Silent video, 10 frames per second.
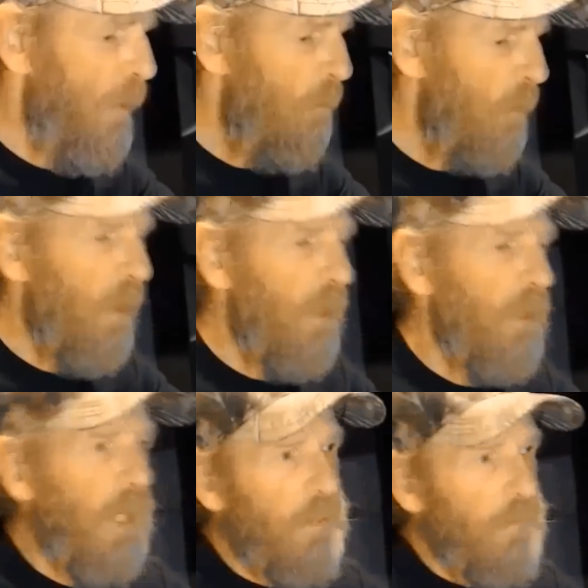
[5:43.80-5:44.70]
plug,
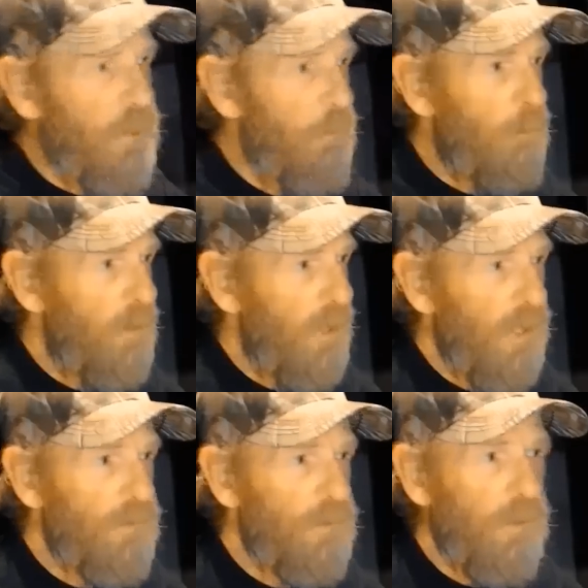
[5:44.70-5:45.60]
like your
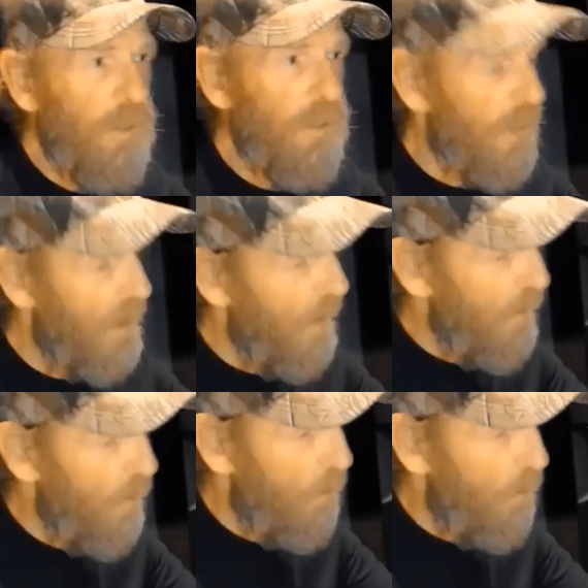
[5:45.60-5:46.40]
GPS or anything that you